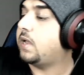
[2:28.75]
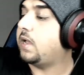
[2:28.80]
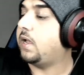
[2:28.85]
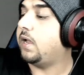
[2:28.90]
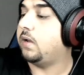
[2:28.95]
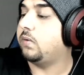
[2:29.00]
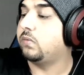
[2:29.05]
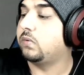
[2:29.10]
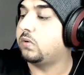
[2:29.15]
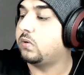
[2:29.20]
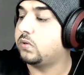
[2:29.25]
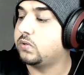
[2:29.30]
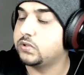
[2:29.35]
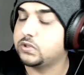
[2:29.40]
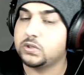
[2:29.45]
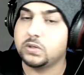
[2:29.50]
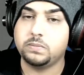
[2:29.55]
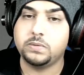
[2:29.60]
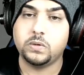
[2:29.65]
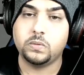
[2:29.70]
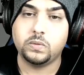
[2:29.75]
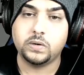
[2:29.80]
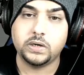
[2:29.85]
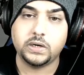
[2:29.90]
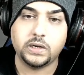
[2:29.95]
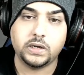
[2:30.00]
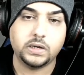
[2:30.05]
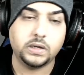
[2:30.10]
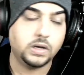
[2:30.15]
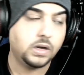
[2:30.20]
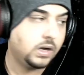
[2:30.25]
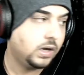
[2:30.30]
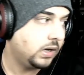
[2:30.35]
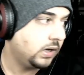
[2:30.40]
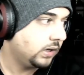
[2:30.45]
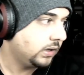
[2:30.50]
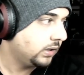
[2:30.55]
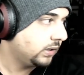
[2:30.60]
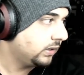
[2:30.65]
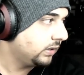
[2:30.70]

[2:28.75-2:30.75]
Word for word: and will also be winning one